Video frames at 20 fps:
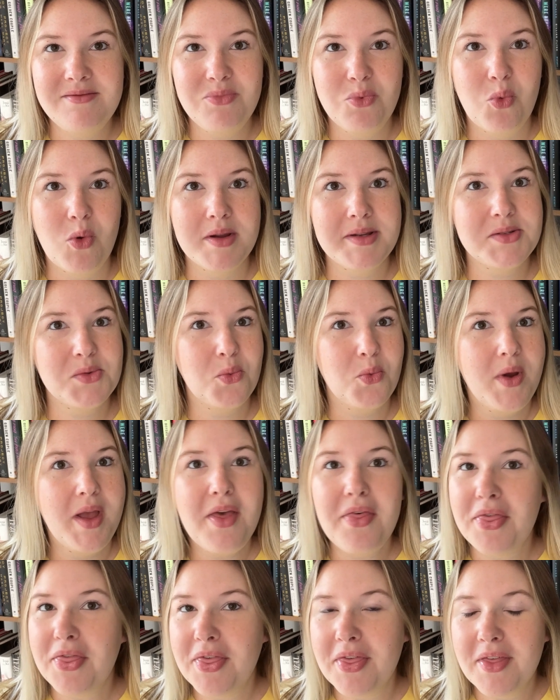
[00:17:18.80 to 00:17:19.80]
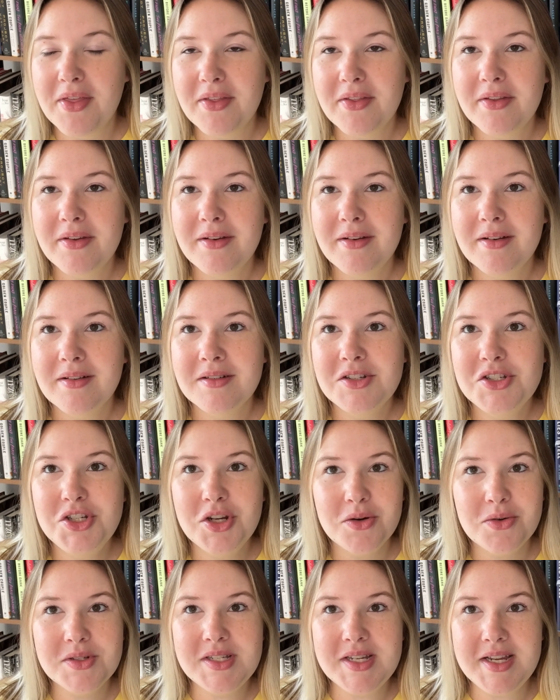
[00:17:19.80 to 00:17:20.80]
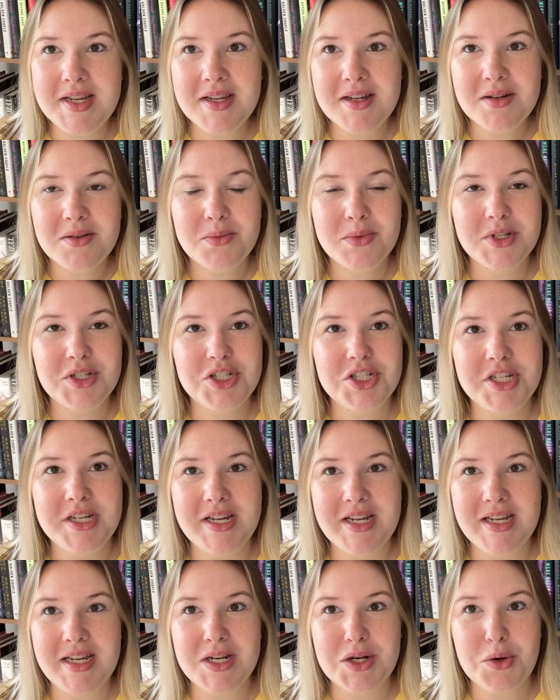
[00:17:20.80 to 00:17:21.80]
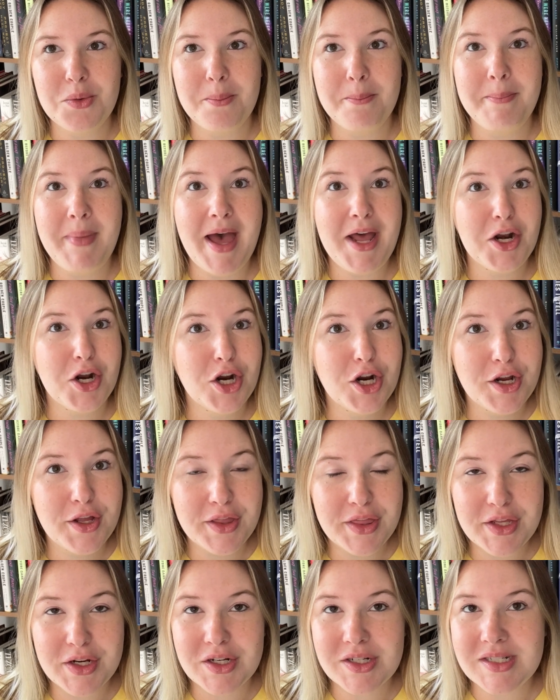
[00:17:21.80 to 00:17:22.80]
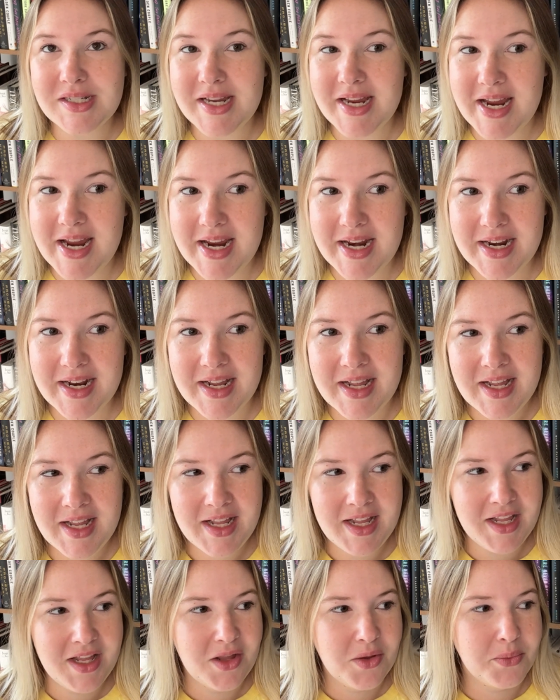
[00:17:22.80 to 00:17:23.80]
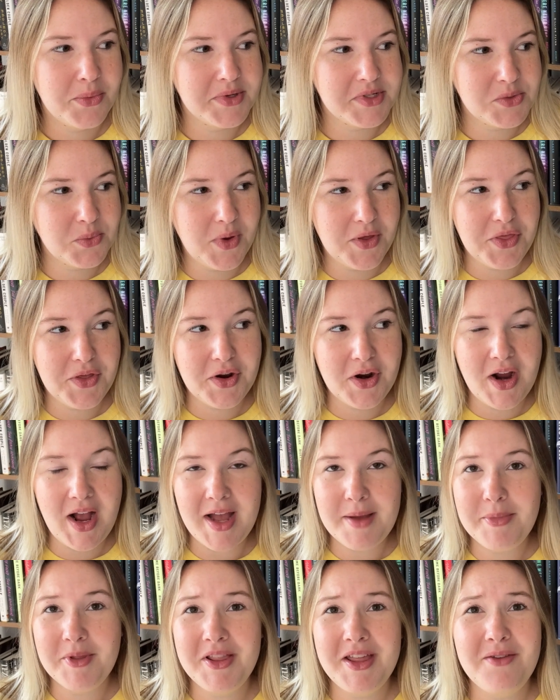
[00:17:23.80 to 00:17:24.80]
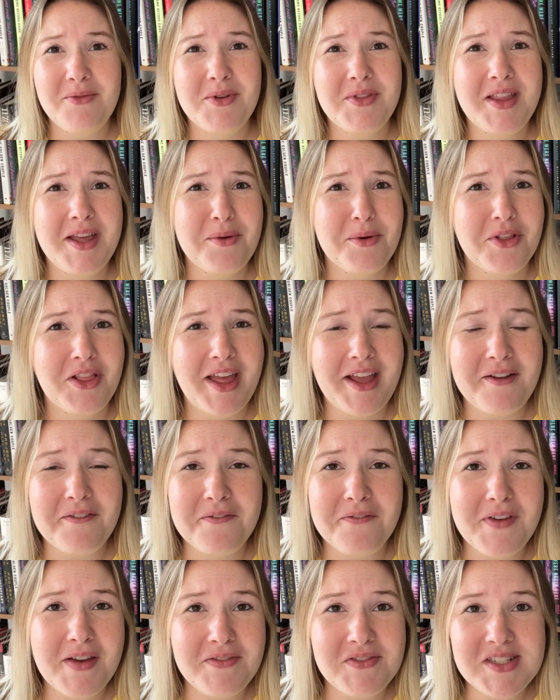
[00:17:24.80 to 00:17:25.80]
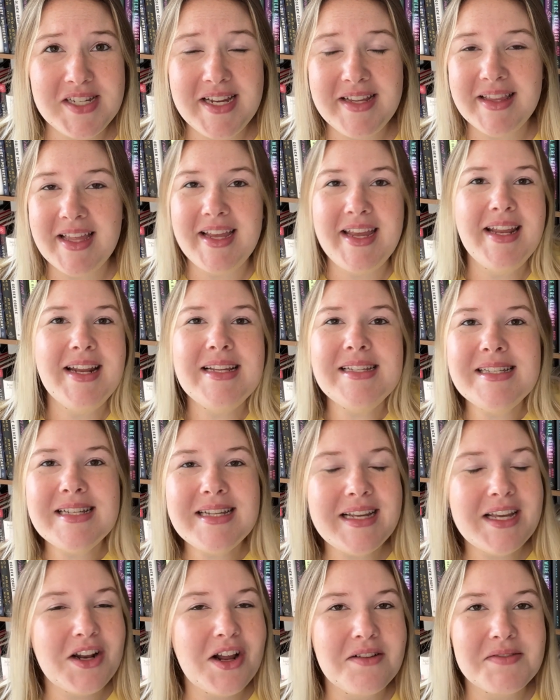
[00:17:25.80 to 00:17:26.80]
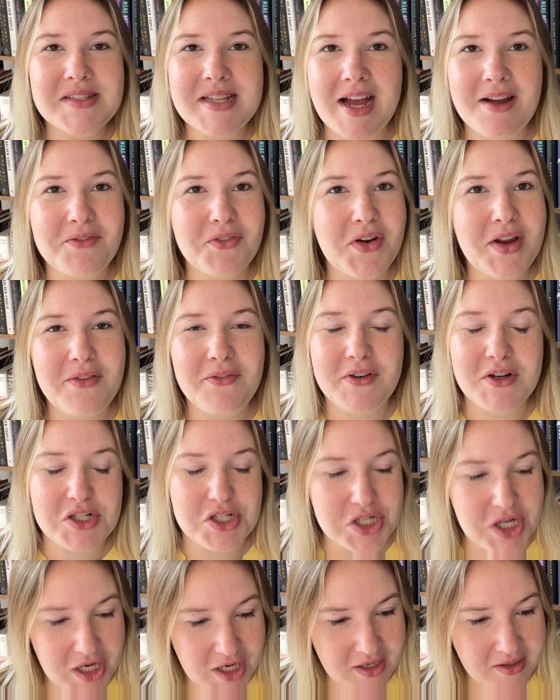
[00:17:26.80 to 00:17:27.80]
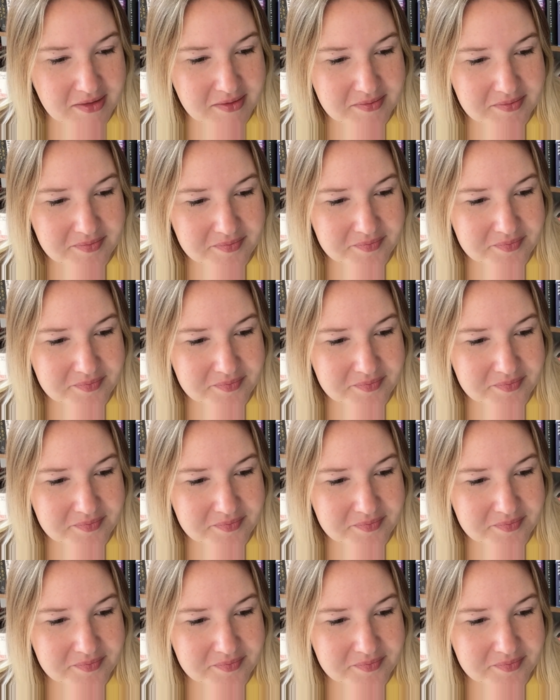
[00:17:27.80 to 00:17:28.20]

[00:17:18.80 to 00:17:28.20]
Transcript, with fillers: was with Josie when she, you know, met her at 13, was with her, I believe, when they were like 15. Like he doesn't get off scot-free for sure.